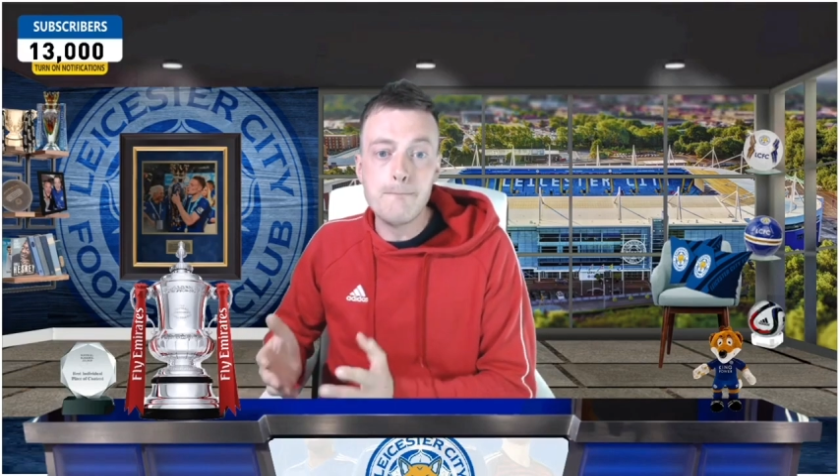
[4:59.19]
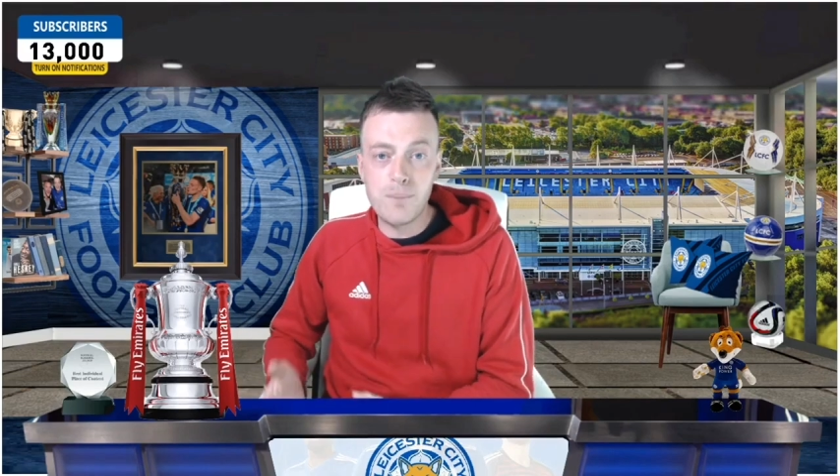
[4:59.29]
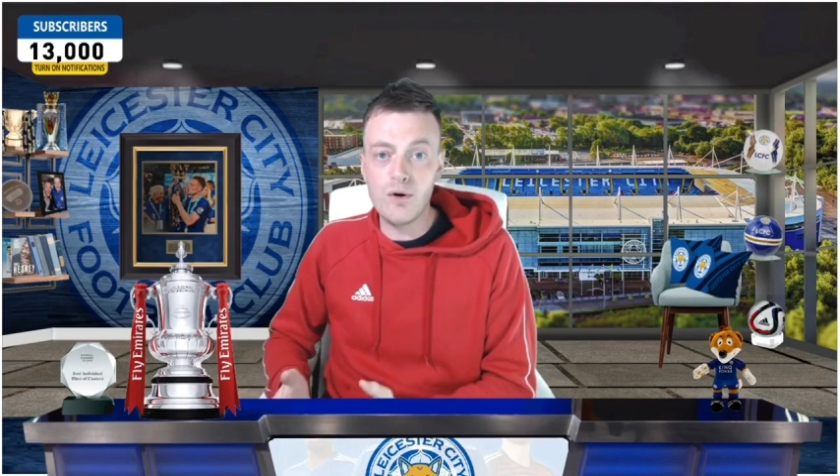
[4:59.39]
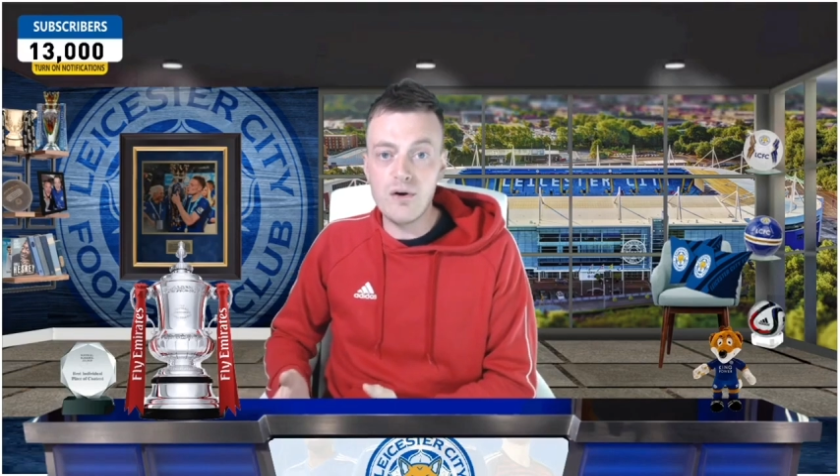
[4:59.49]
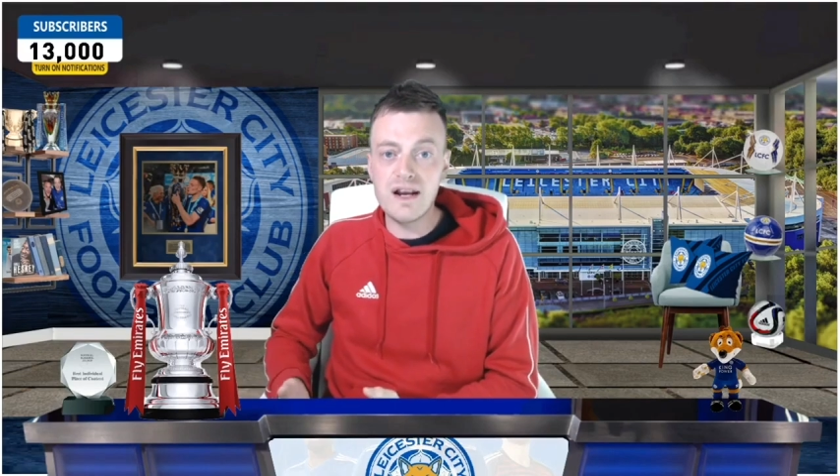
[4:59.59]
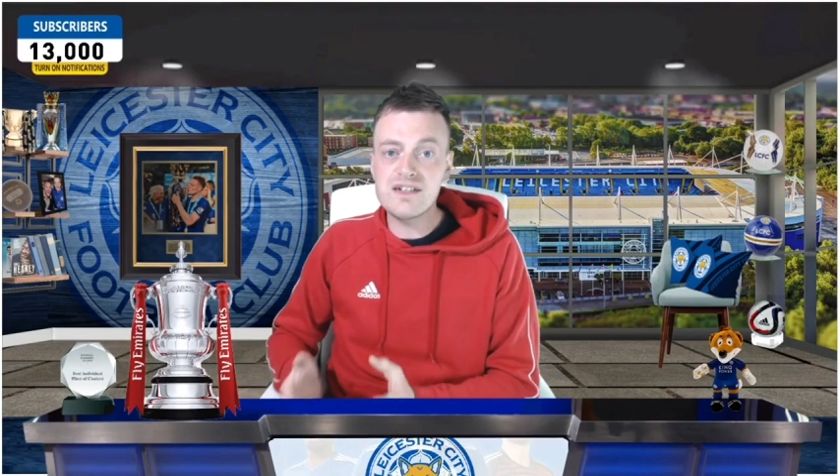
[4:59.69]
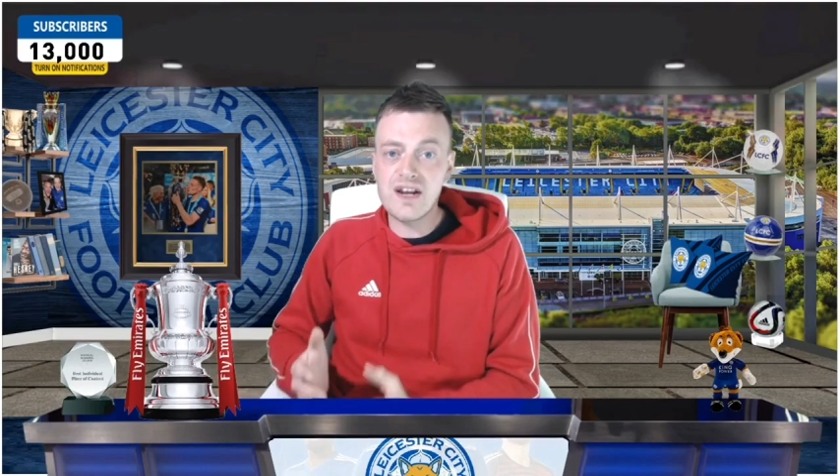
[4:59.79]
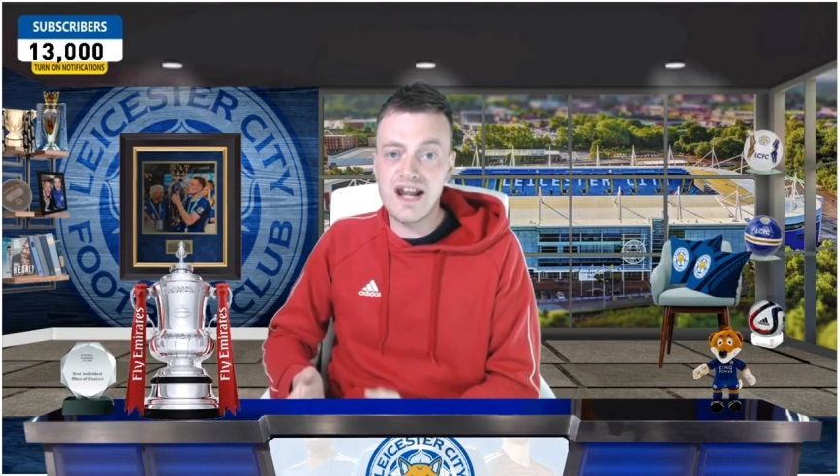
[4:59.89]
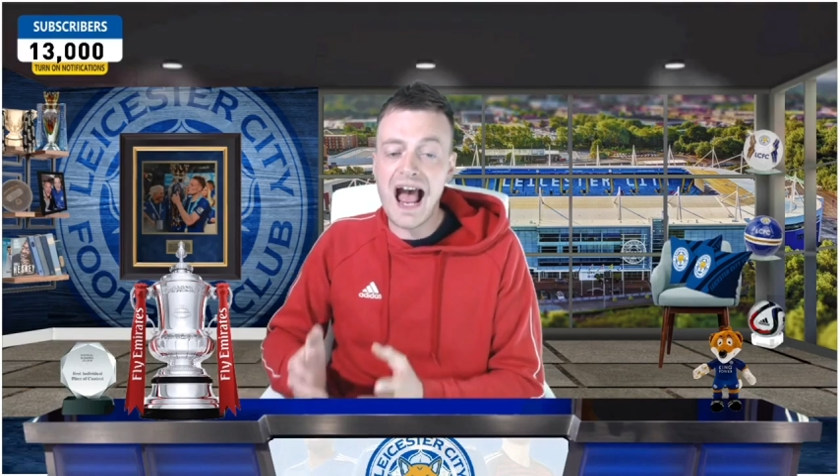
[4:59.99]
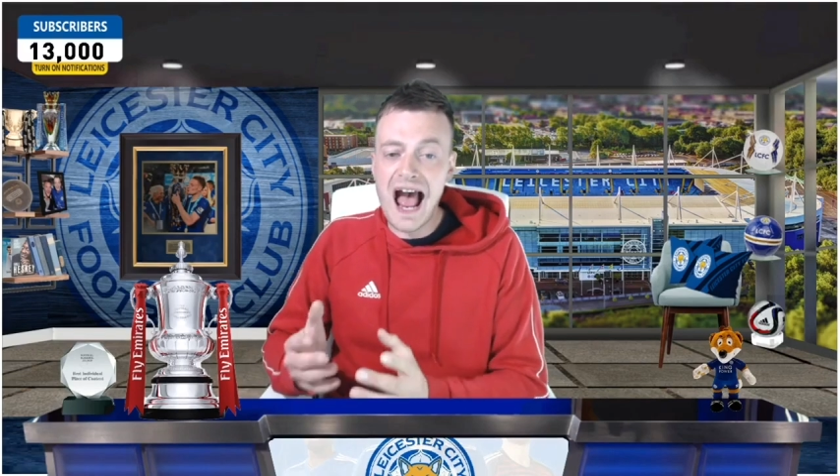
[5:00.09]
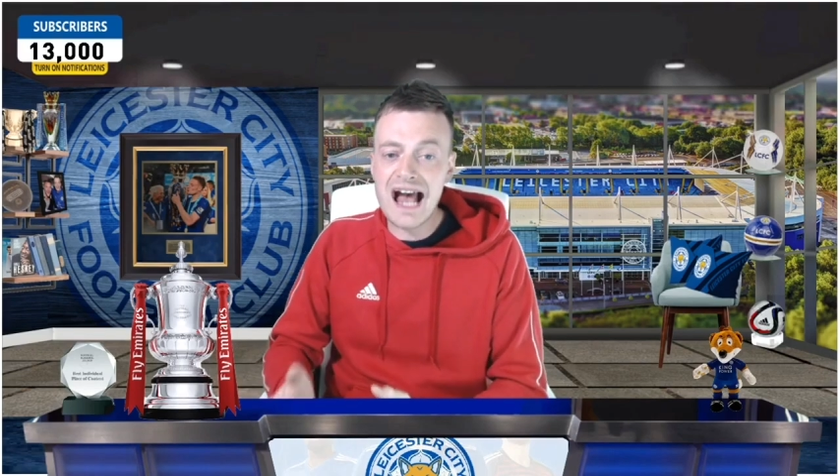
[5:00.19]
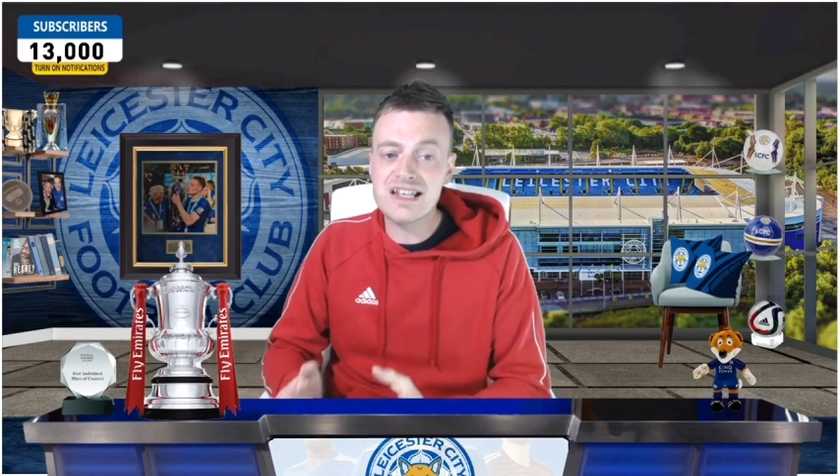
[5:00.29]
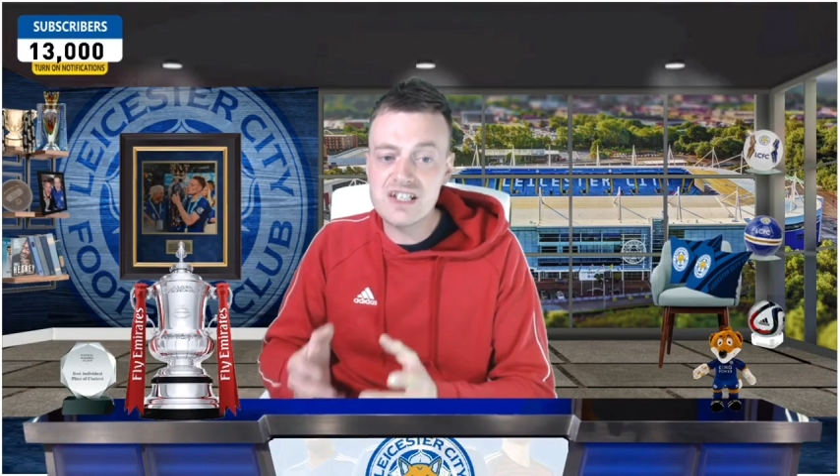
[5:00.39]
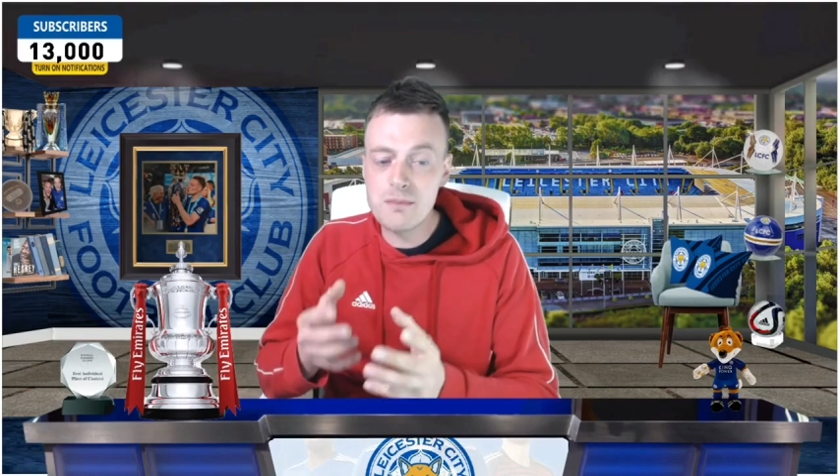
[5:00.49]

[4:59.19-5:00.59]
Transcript: But he's going to add some